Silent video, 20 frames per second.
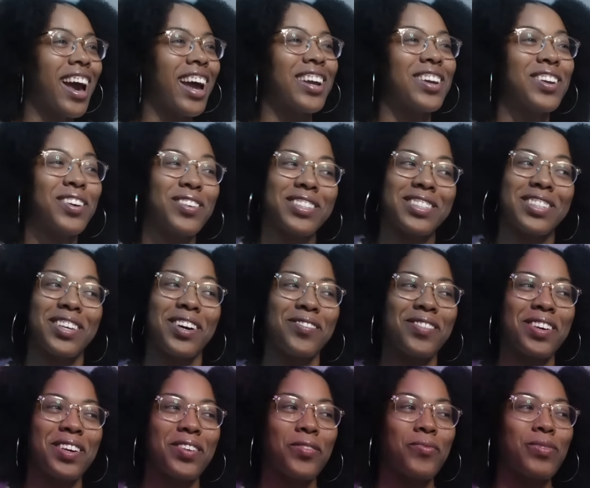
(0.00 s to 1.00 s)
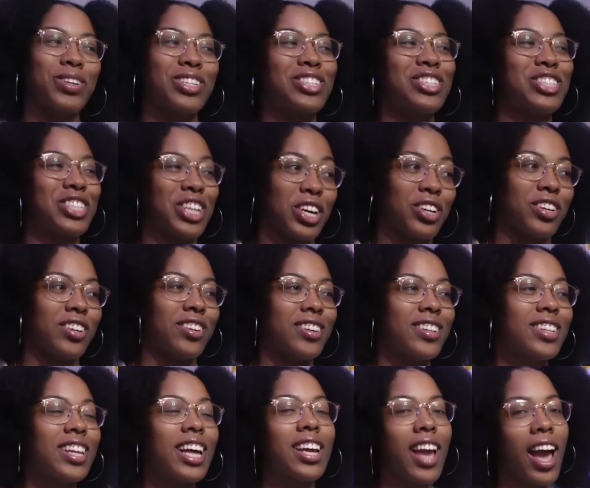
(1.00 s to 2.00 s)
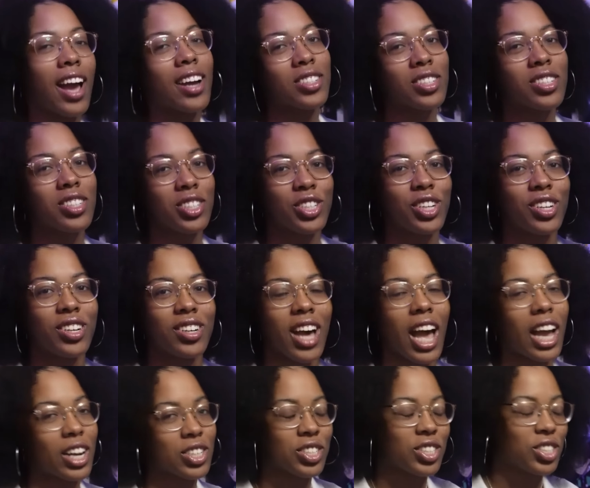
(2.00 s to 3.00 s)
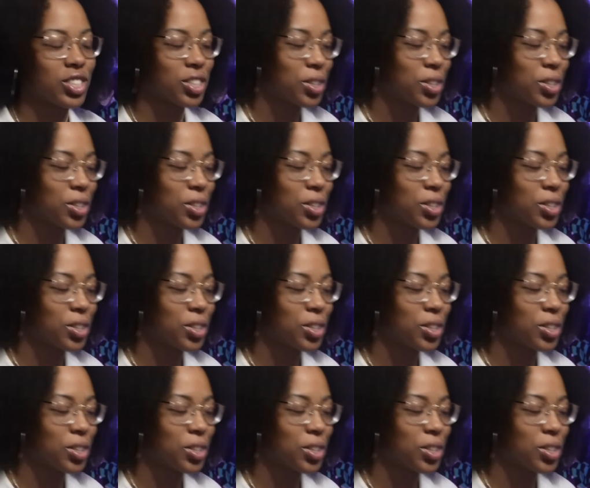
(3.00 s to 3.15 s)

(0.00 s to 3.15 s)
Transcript: I know it's coming, but chill. Like actually chill. Actually